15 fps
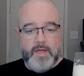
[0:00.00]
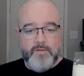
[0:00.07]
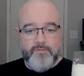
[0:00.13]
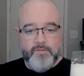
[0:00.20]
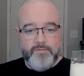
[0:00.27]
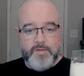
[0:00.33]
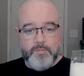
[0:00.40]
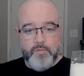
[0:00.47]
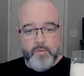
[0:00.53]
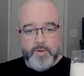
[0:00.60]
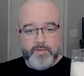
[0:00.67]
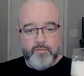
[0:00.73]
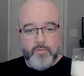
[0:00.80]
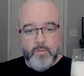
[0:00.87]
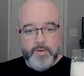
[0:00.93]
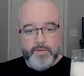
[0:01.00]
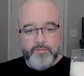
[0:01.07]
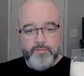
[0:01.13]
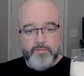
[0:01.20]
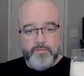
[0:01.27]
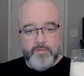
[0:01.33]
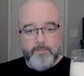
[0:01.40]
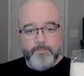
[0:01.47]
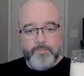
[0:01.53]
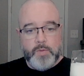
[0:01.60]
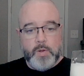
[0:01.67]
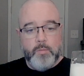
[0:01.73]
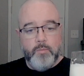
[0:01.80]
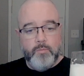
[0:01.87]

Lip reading: a 50-point scoring system